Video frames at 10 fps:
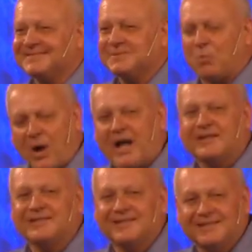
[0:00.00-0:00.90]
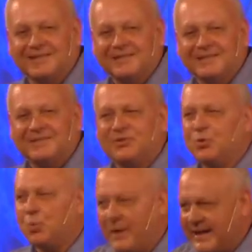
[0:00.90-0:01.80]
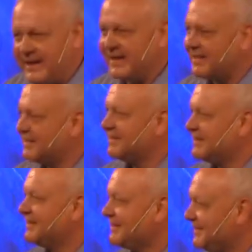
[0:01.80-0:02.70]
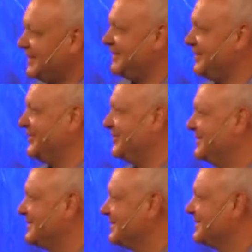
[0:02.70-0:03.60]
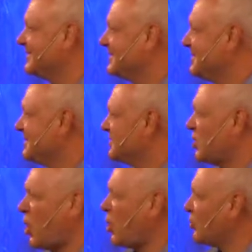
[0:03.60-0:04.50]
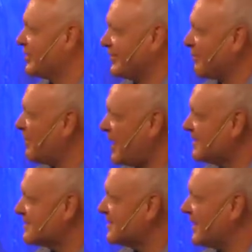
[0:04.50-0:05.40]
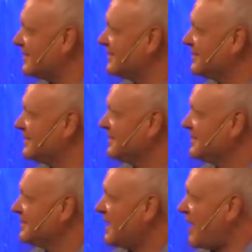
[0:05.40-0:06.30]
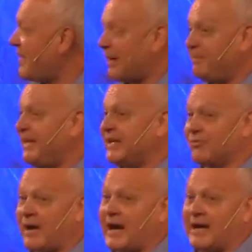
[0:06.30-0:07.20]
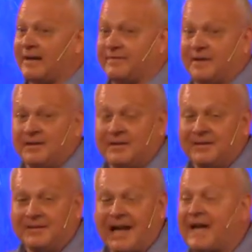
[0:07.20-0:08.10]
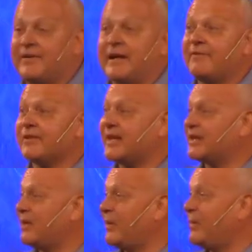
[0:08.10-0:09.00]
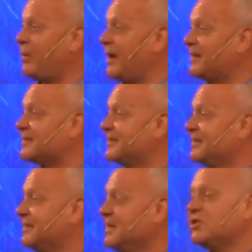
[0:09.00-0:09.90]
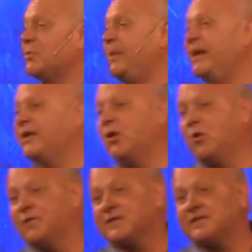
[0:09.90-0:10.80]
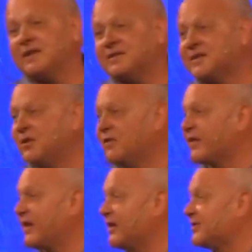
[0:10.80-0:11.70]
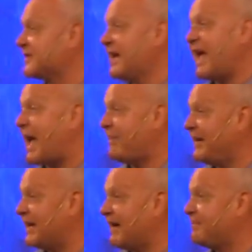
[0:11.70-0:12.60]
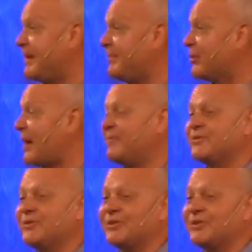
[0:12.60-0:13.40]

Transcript: What do we need to do? Total different mindset about being arrived, having everything that we want, to be in an old facility over there, just happy to have people coming through the